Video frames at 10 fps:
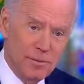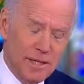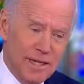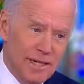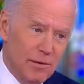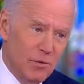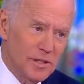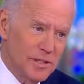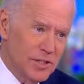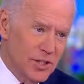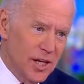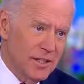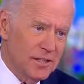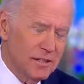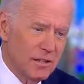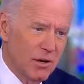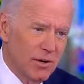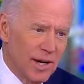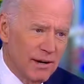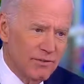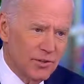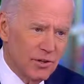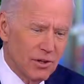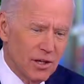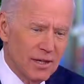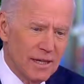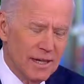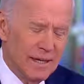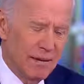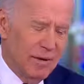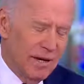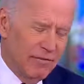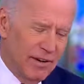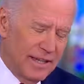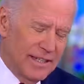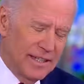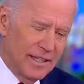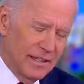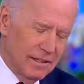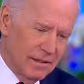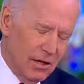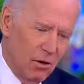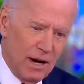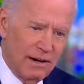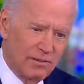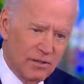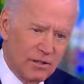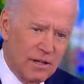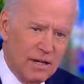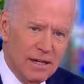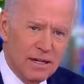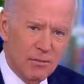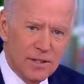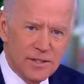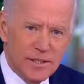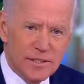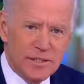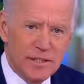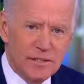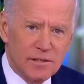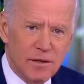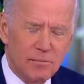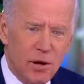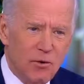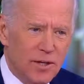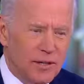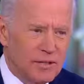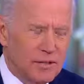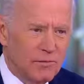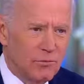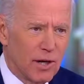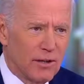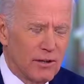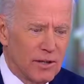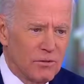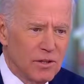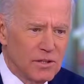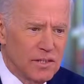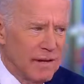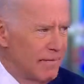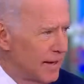I mean, it wasn't just going after, a matter of fact, he didn't go after, it wasn't just his opponent's record, it was...